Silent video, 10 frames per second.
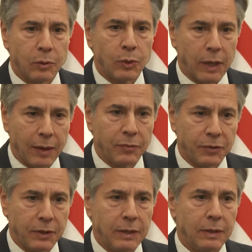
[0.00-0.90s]
we have
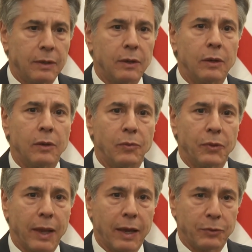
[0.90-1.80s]
seen over
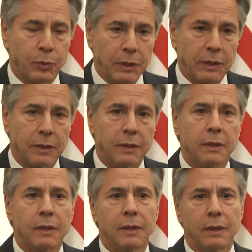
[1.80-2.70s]
the last week
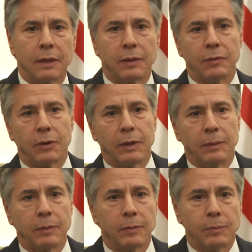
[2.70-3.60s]
the
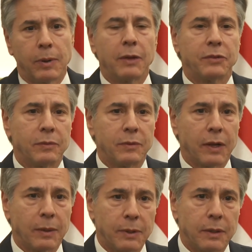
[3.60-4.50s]
very positive
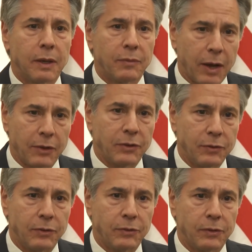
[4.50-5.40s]
development of
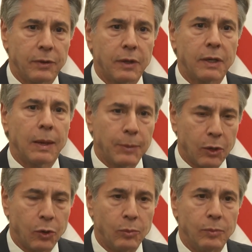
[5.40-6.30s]
hostages coming
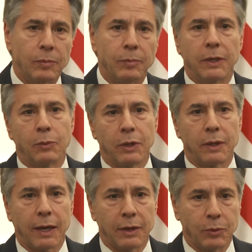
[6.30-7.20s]
home, being
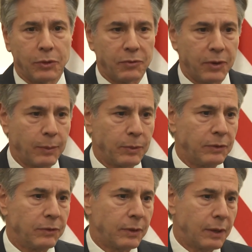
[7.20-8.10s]
reunited with their
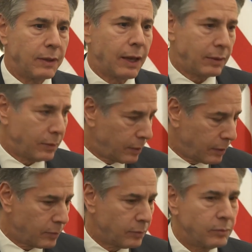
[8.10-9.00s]
families, and that
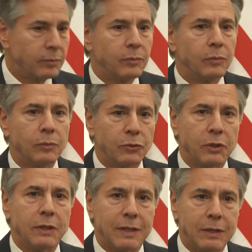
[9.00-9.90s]

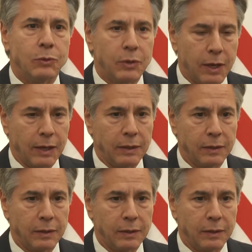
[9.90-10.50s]
should continue today.